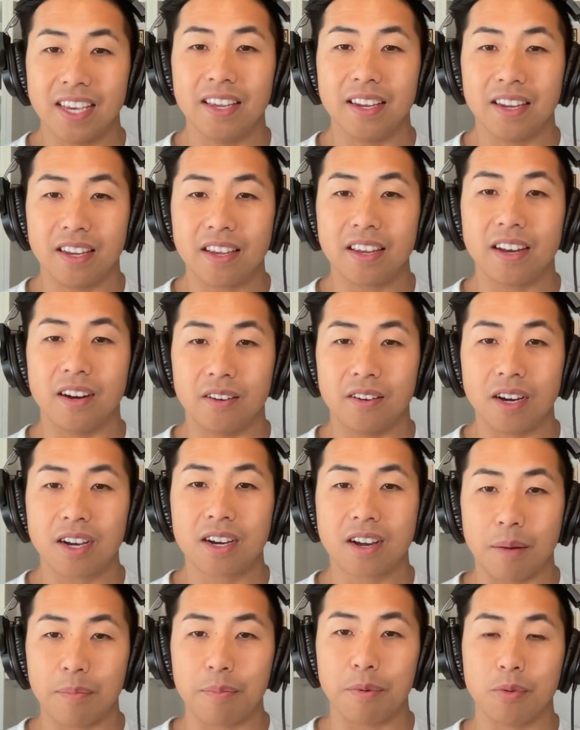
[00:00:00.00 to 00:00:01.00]
It, you know, a
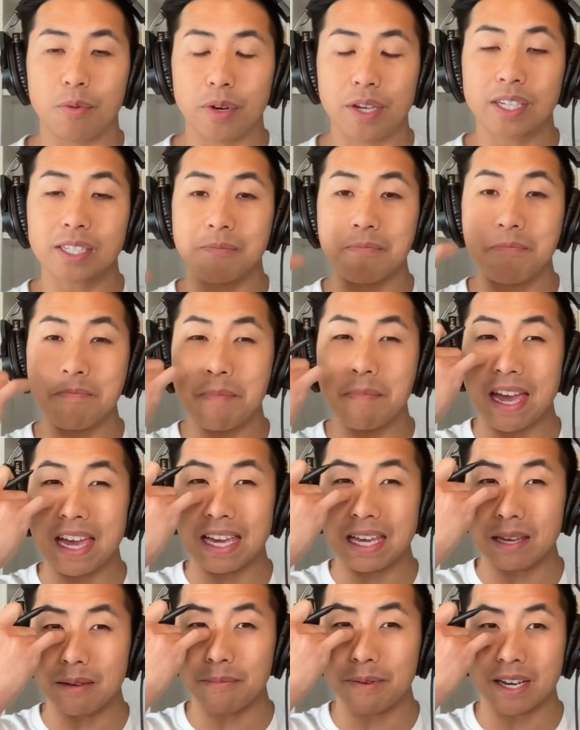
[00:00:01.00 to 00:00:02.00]
couple weeks,
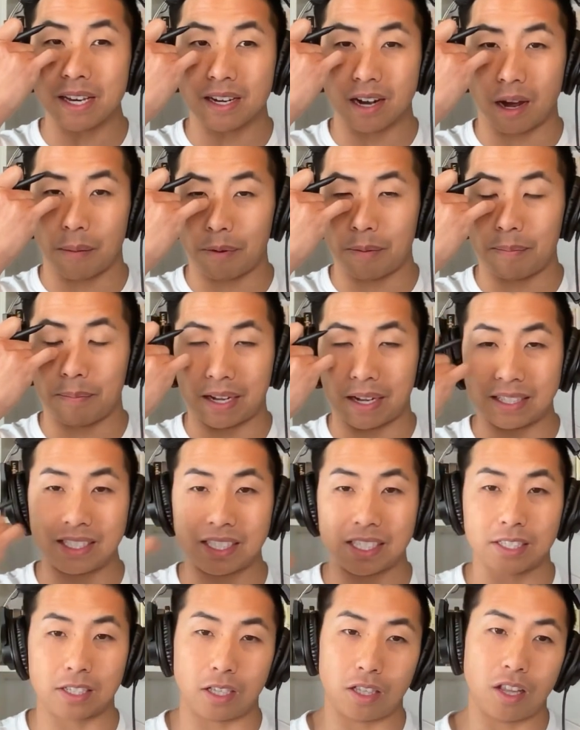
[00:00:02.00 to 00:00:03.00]
maybe a couple months
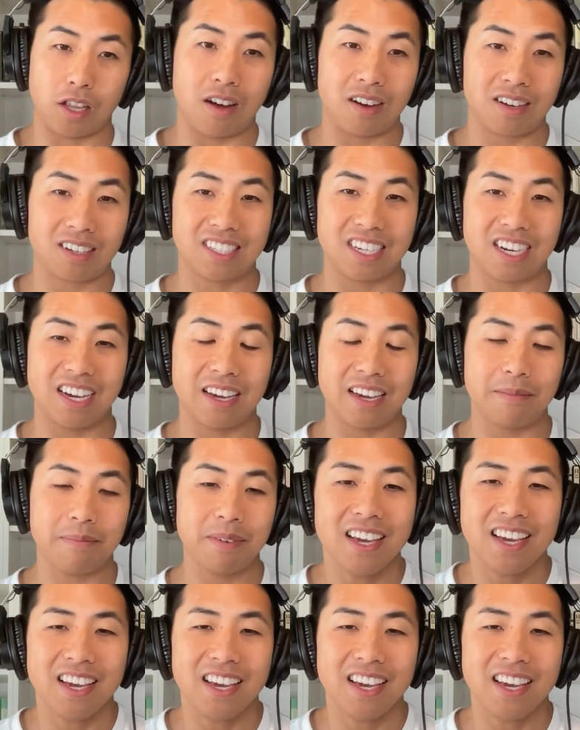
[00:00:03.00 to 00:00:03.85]
is a long time.